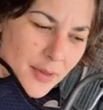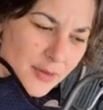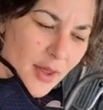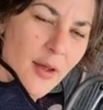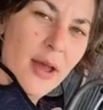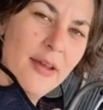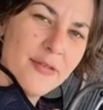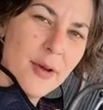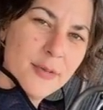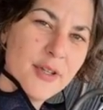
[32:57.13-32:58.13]
So
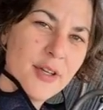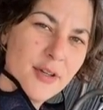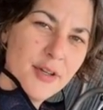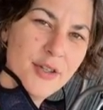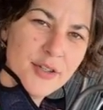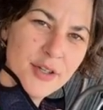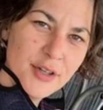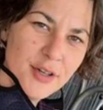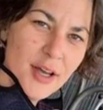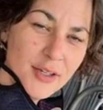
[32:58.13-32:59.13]
I've come to the conclusion
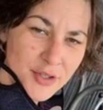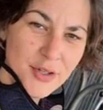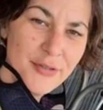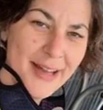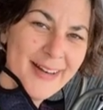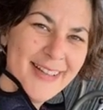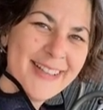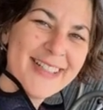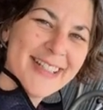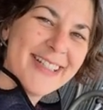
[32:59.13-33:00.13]
I should have had
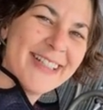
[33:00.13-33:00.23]
lights.